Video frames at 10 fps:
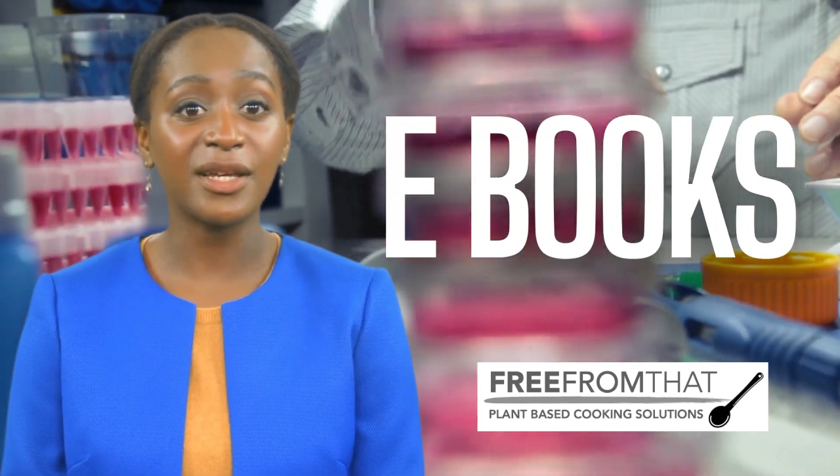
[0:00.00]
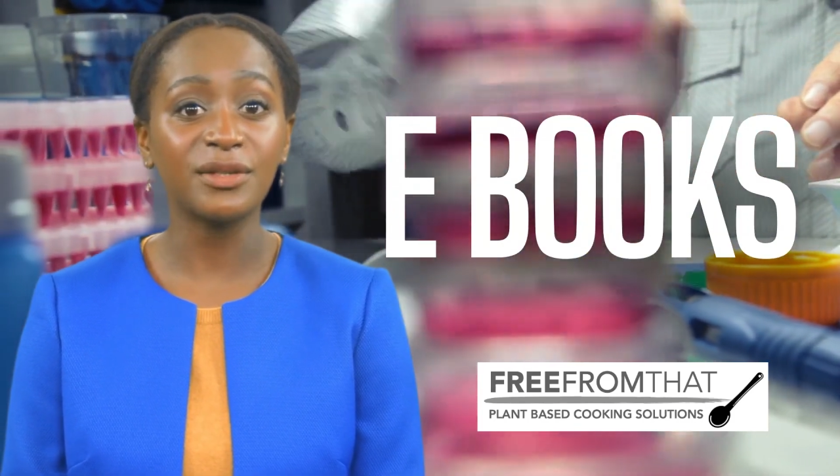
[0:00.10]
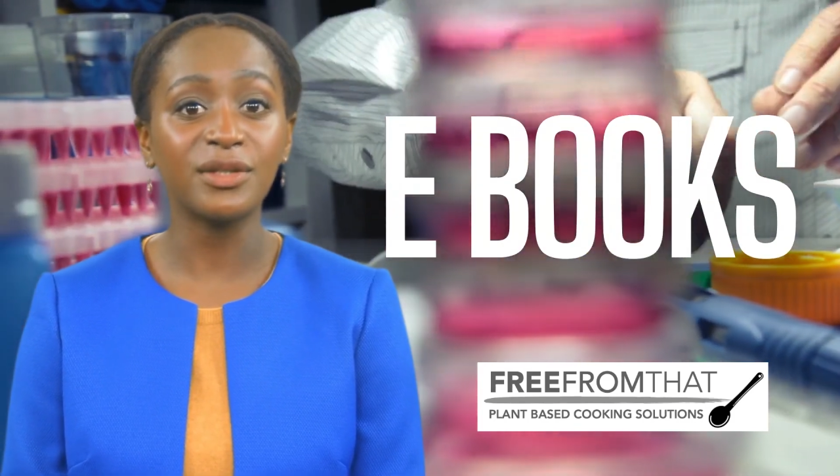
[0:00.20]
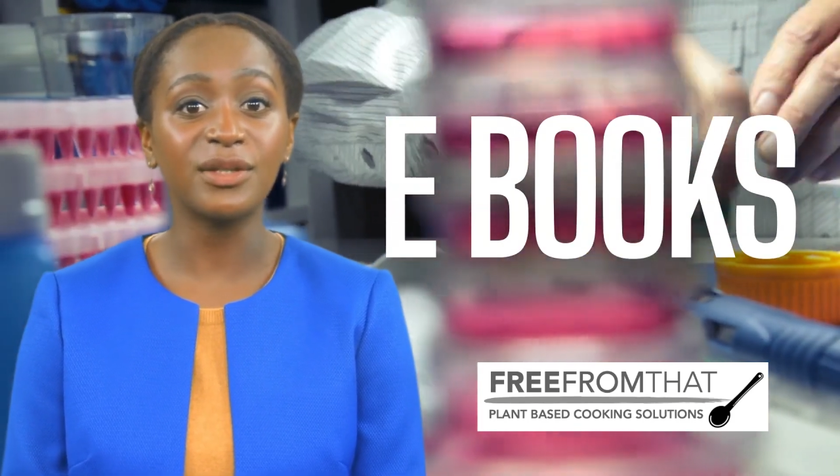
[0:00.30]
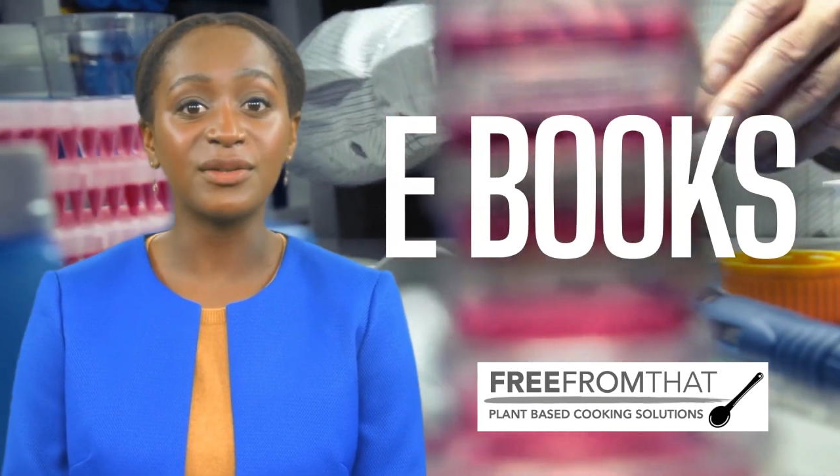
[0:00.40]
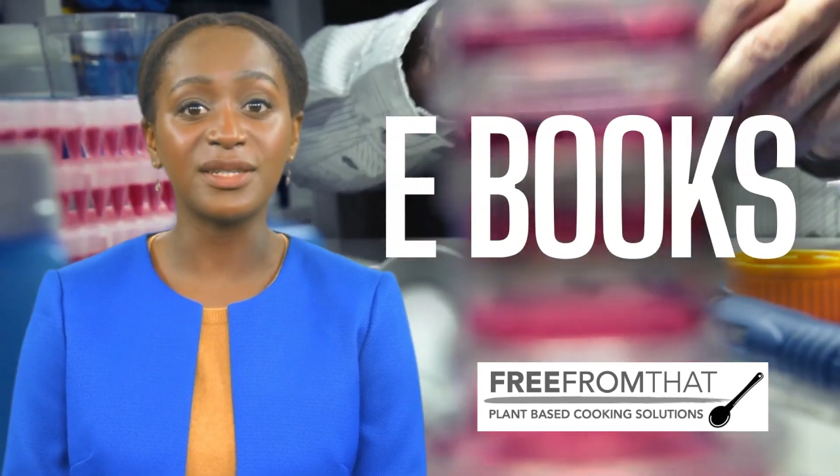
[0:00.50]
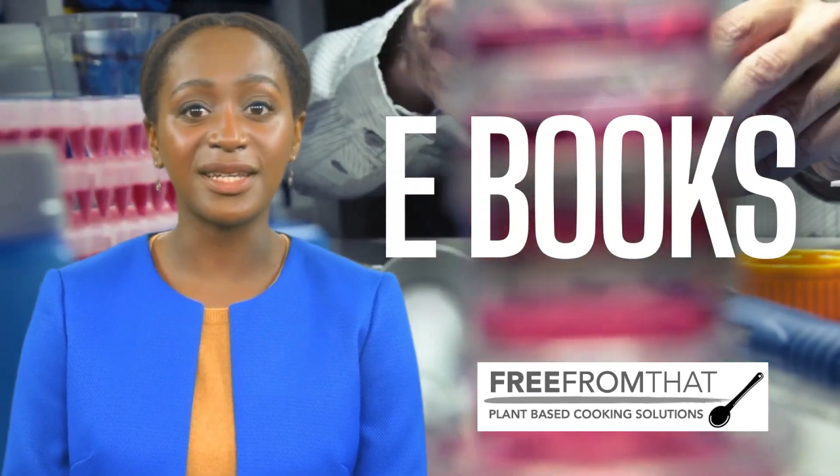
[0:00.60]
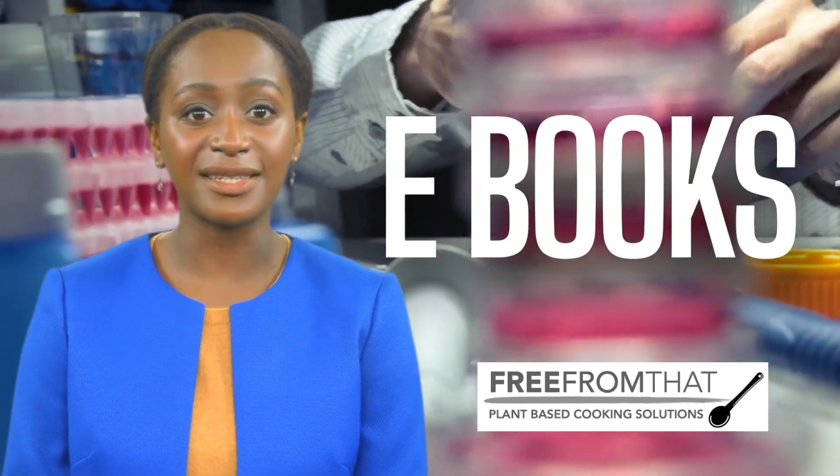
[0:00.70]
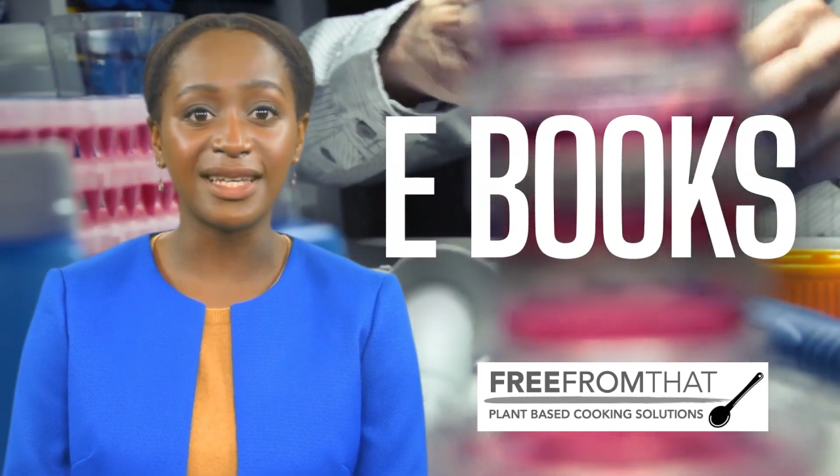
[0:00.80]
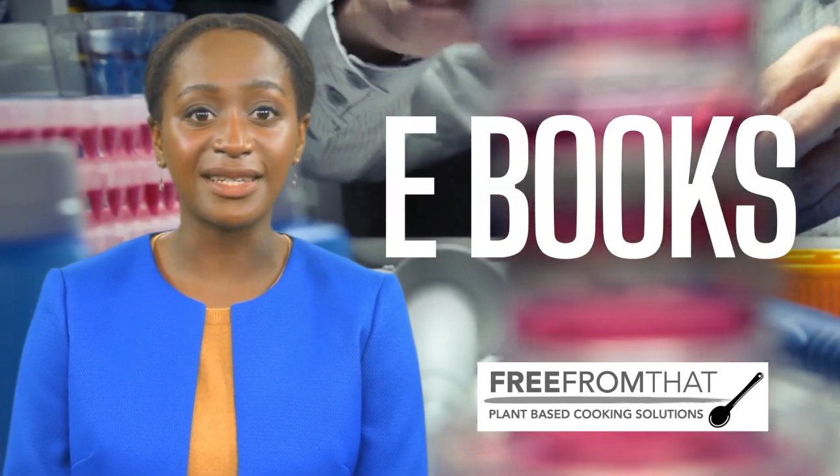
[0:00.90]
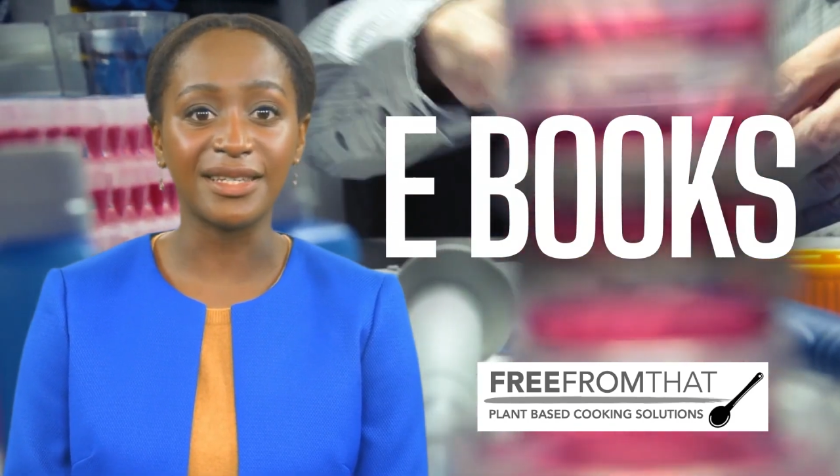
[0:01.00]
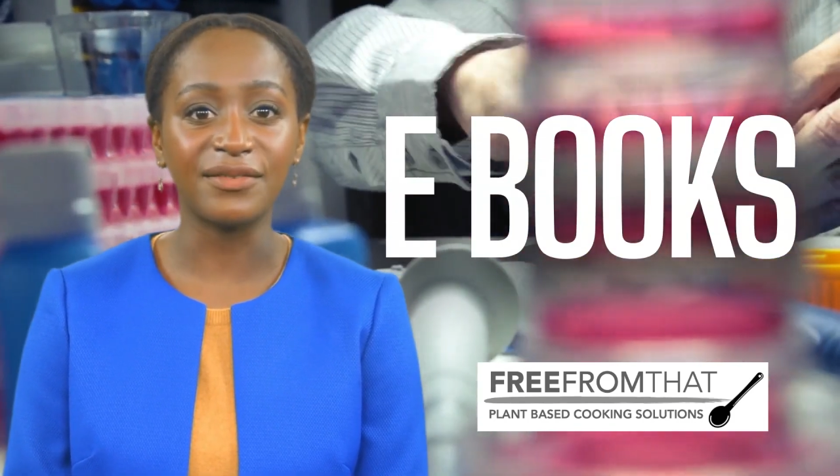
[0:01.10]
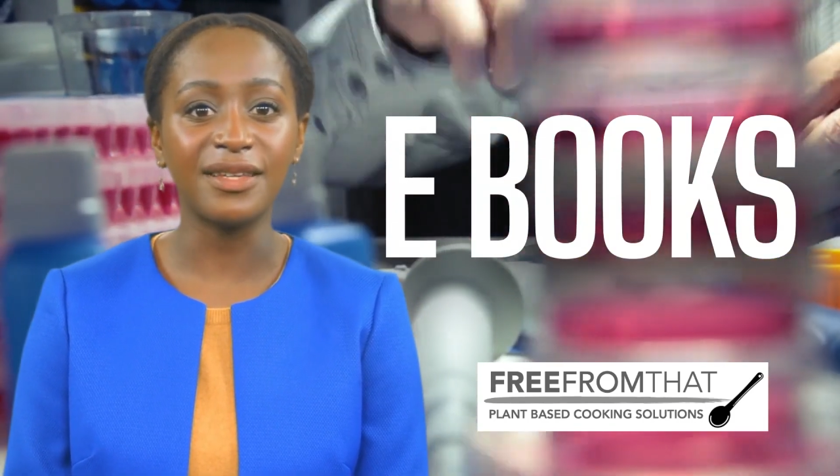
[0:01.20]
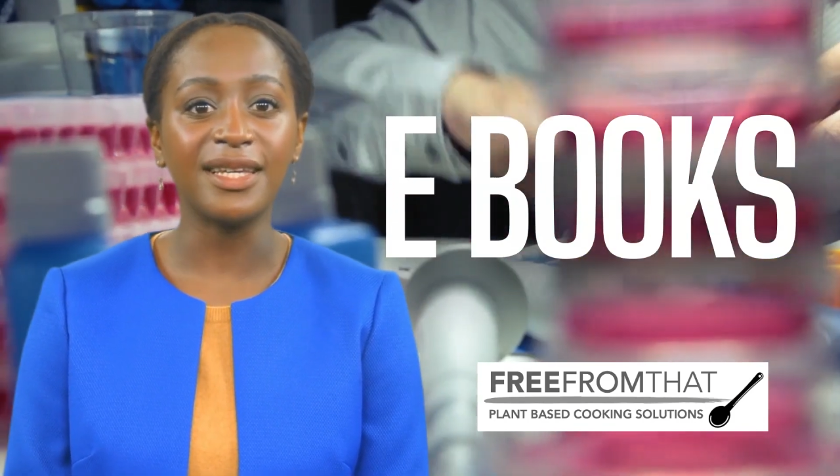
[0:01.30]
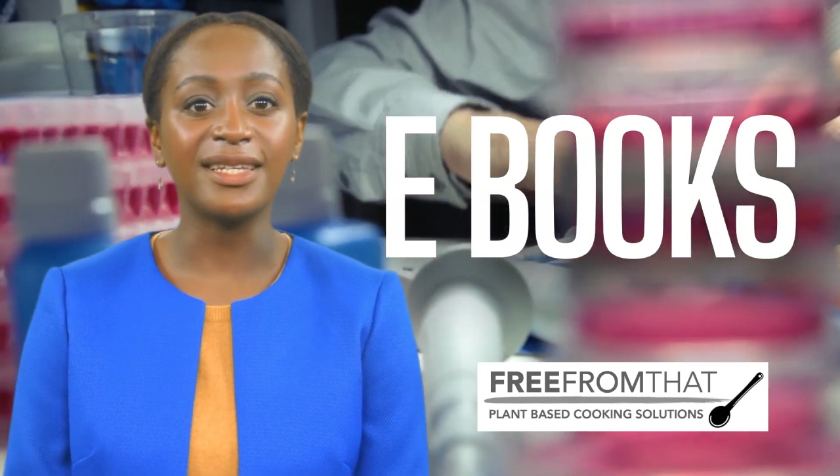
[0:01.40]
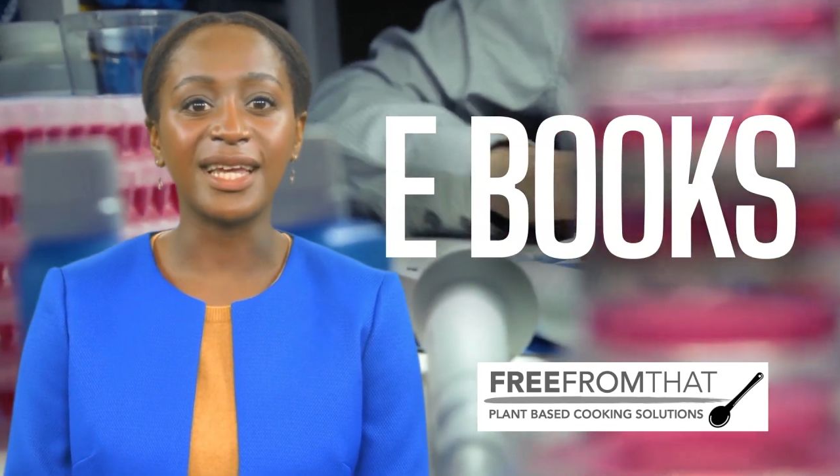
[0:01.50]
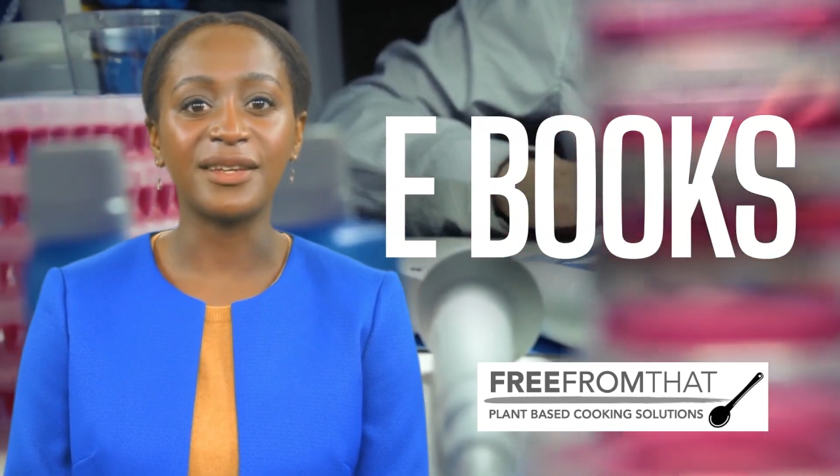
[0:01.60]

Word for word: how to use our scientifically